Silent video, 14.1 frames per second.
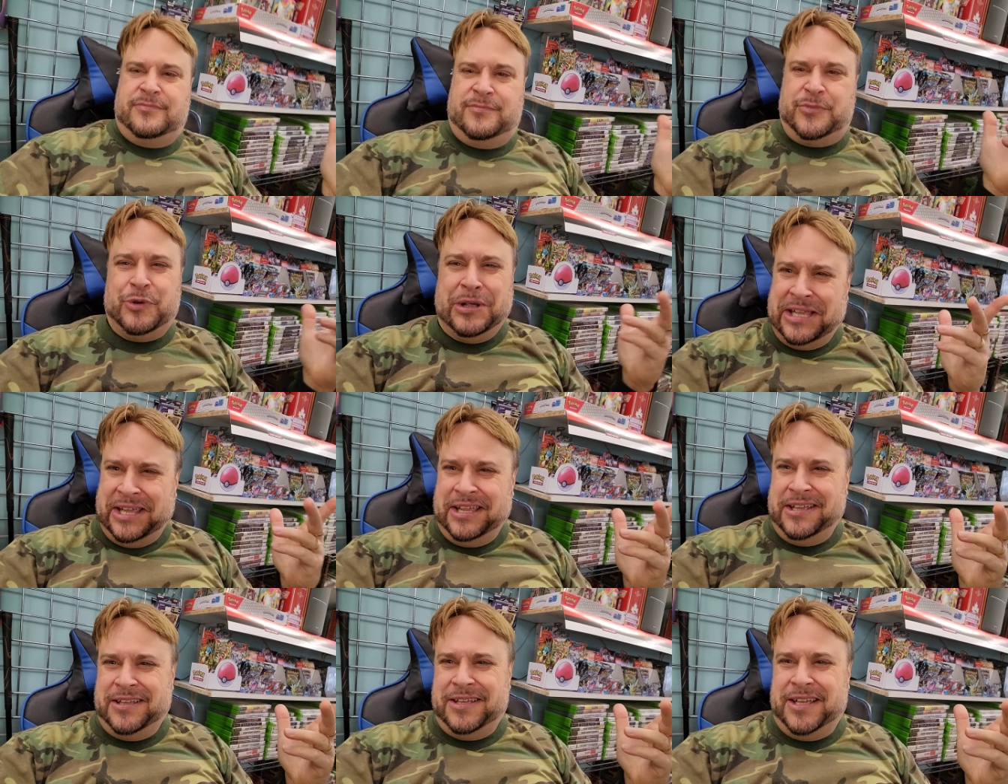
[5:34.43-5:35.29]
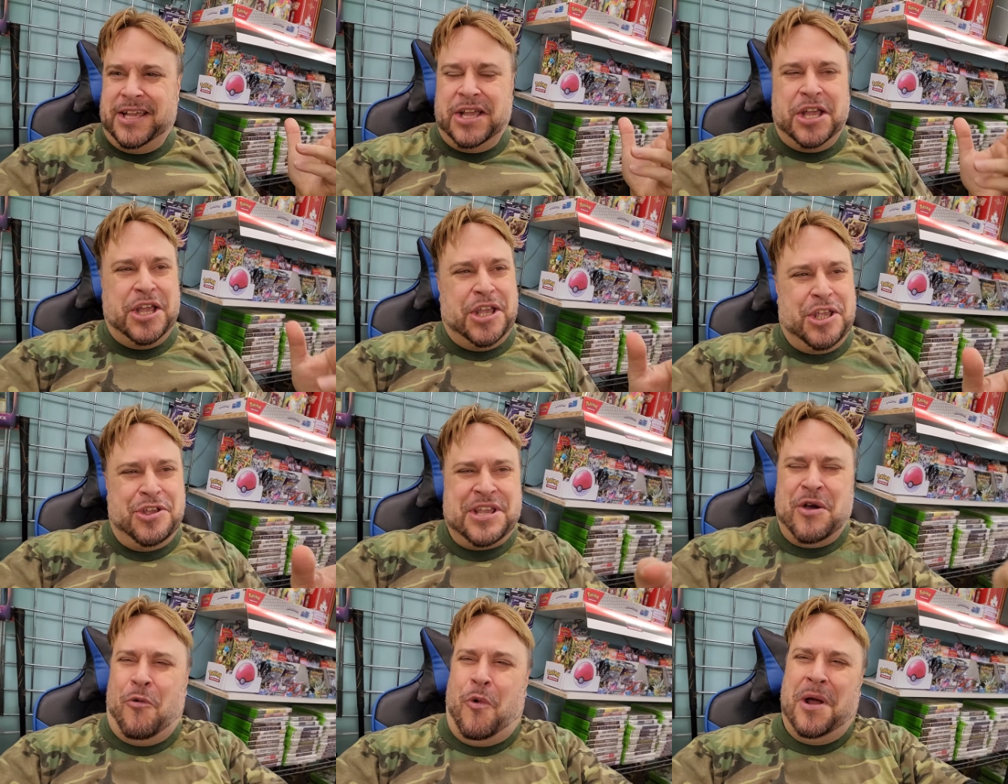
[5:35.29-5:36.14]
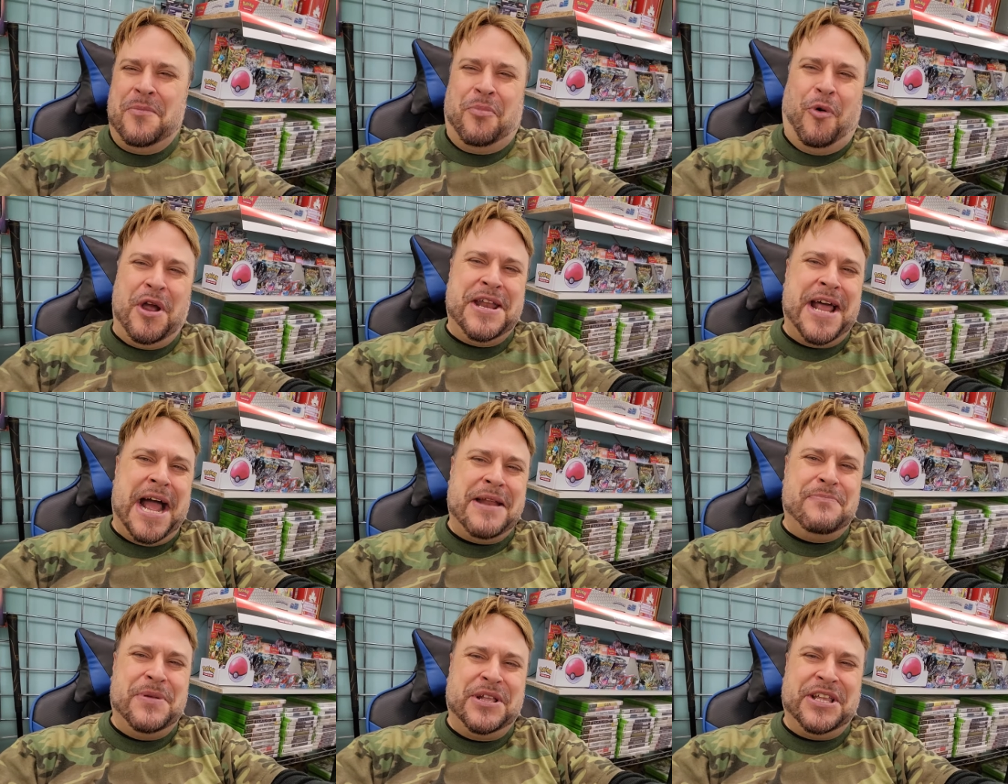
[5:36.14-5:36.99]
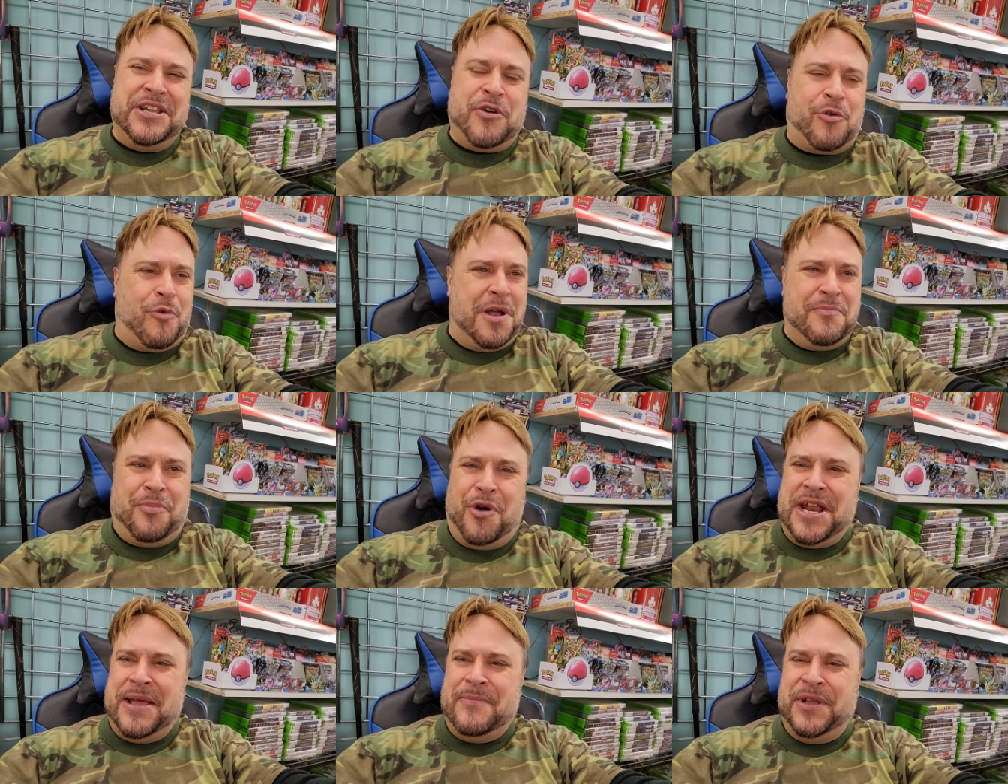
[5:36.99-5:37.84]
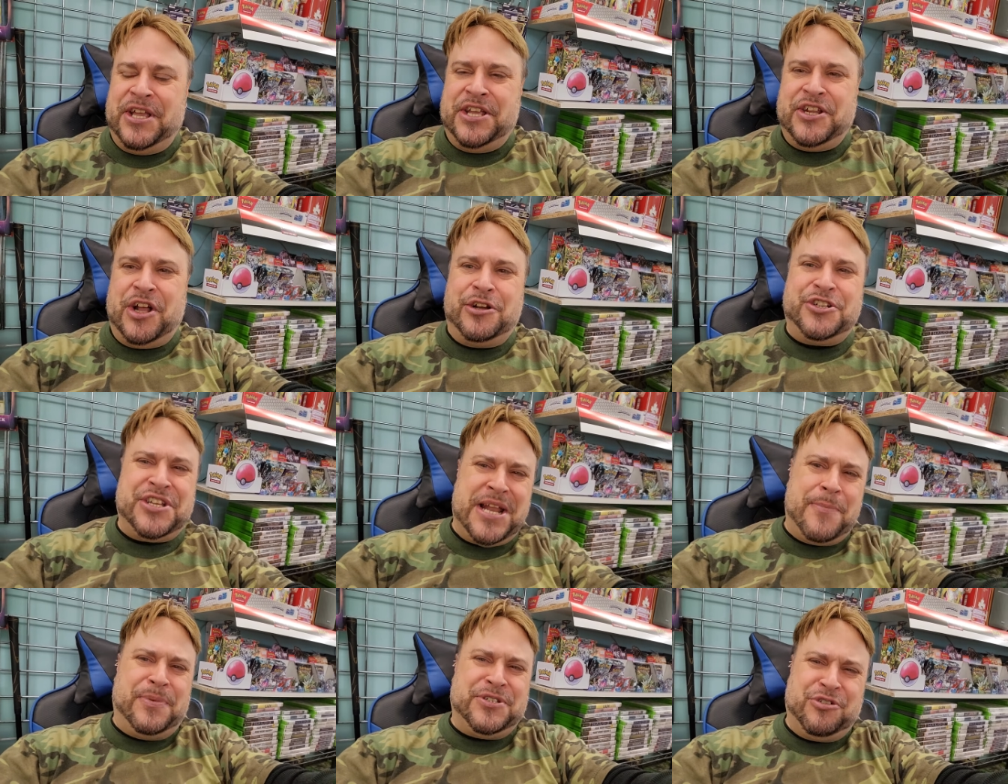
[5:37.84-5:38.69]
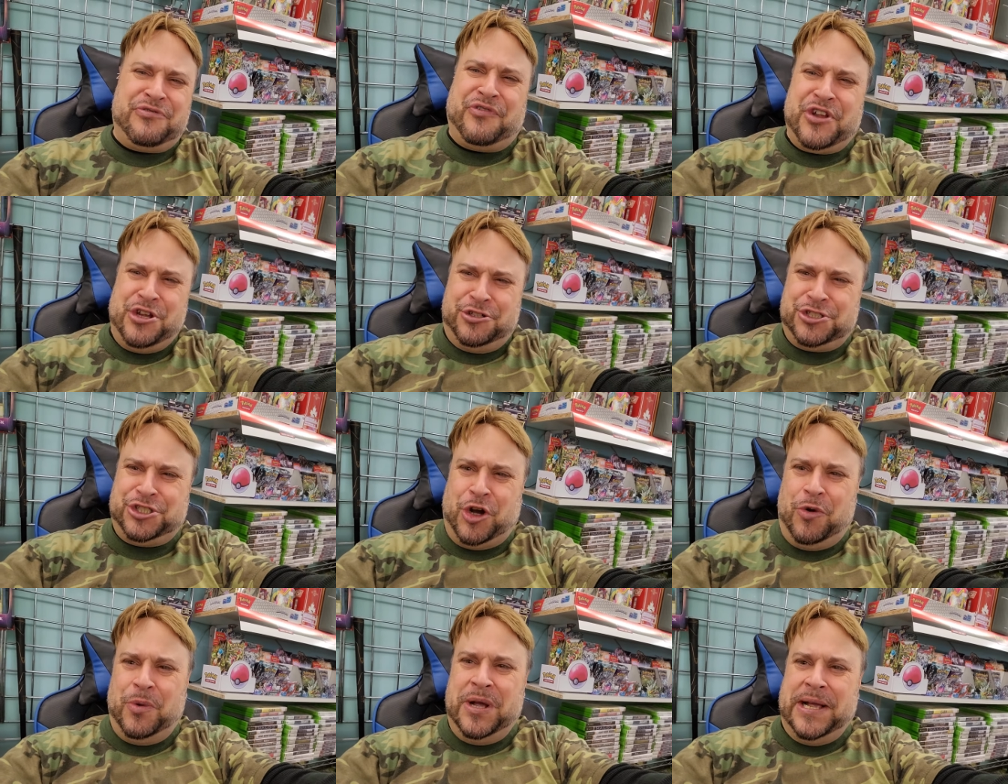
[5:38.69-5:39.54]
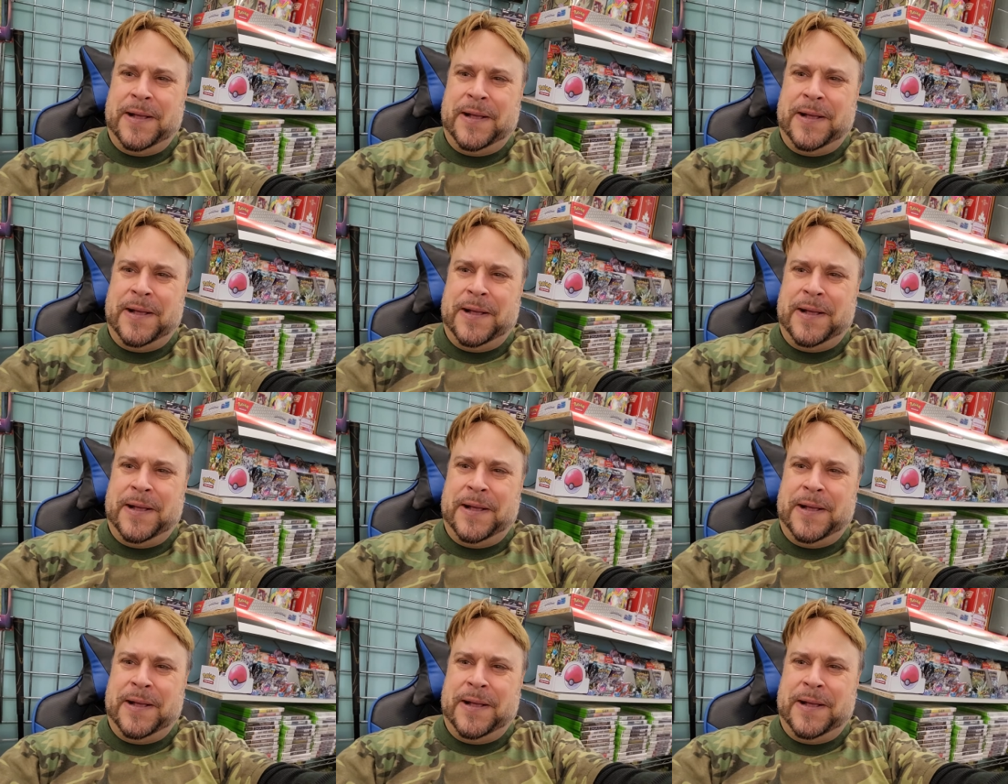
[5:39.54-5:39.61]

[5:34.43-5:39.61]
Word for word: Really? You get 1.9 million or 1.8 million dollars an episode for your show.